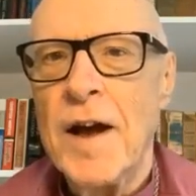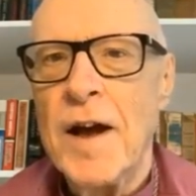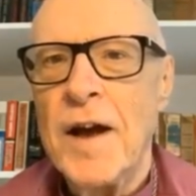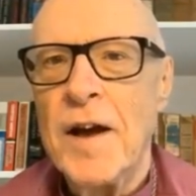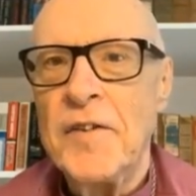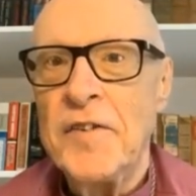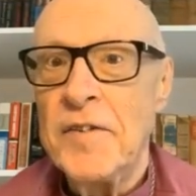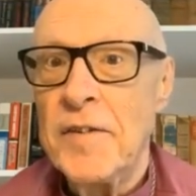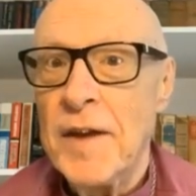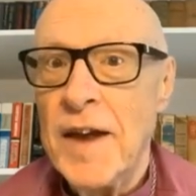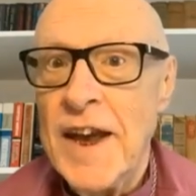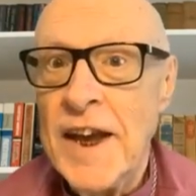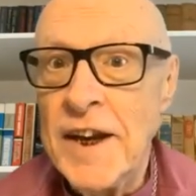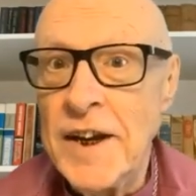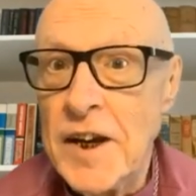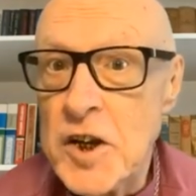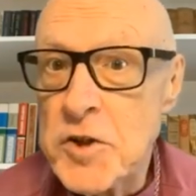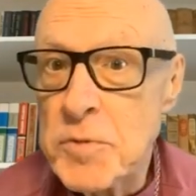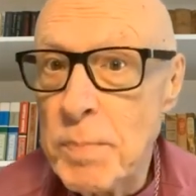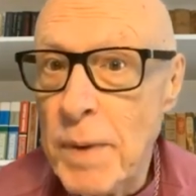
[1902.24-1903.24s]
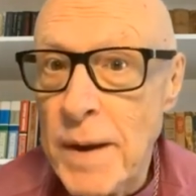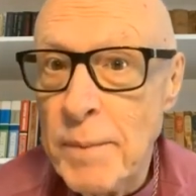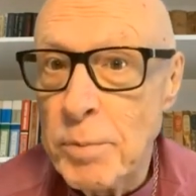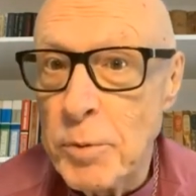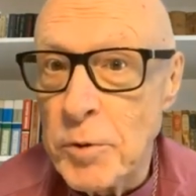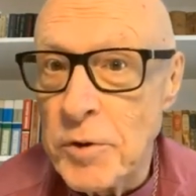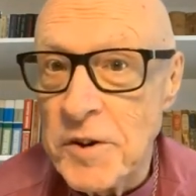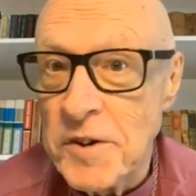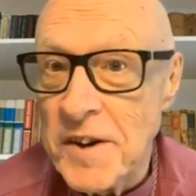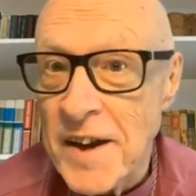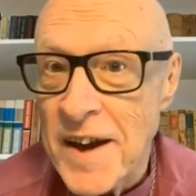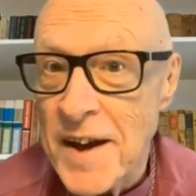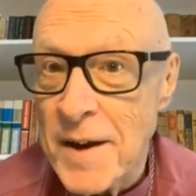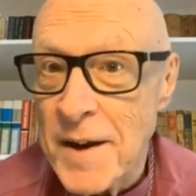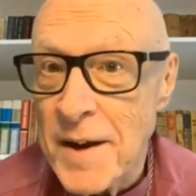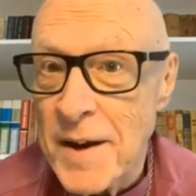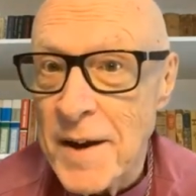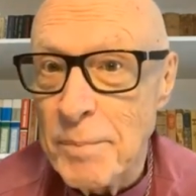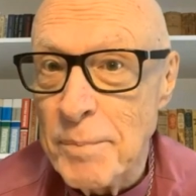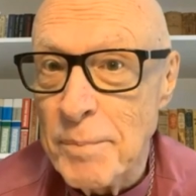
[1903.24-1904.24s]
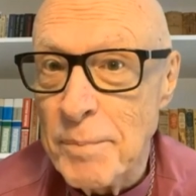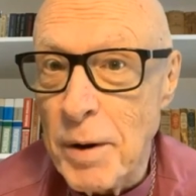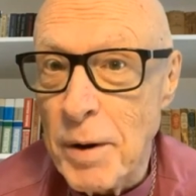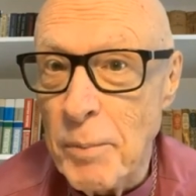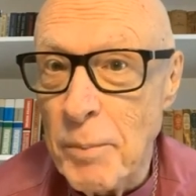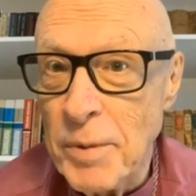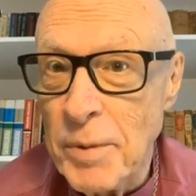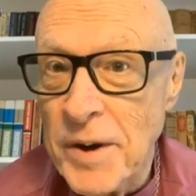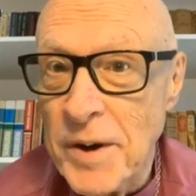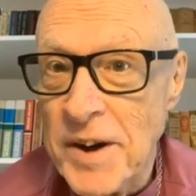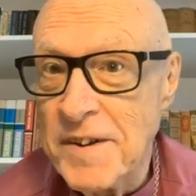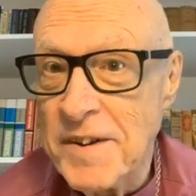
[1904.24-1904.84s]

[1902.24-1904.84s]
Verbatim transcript: Hmm. English people today are probably